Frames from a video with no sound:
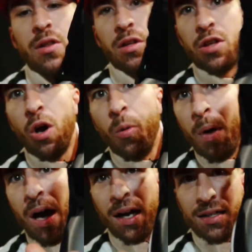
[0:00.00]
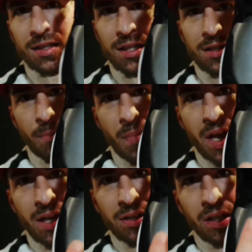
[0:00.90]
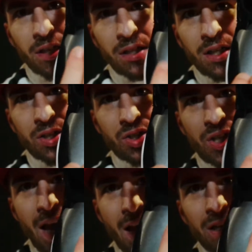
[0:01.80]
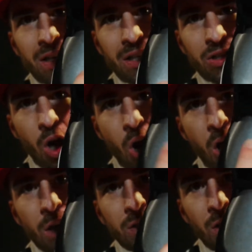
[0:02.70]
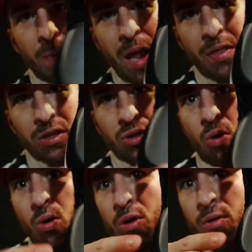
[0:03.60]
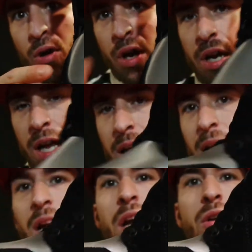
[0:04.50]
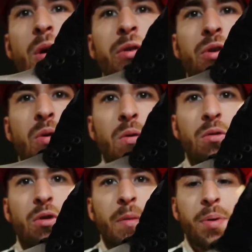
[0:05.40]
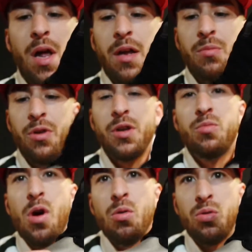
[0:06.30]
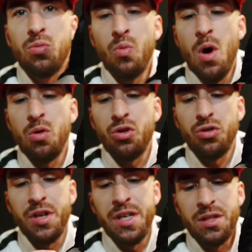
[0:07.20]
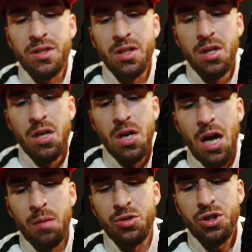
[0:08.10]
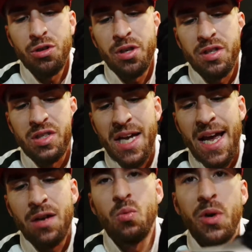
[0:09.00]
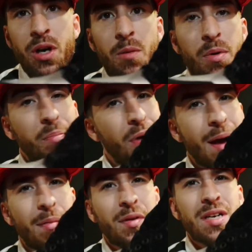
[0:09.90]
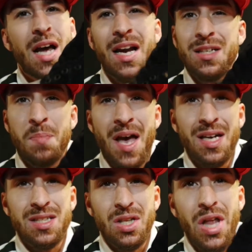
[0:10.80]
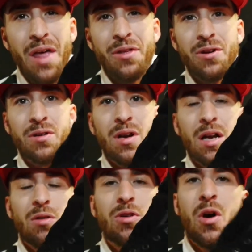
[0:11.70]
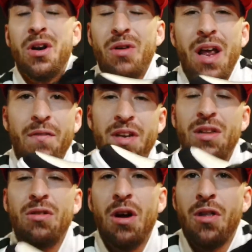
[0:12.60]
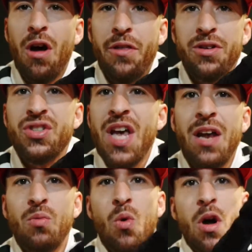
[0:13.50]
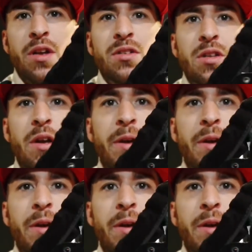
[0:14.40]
The toe box is amazing. This satin is awesome, and this corduroy. And I know the corduroy probably really won't crease. I'm sure the satin will, but probably not as bad as leather. I don't know. I don't have either of the other satin ones.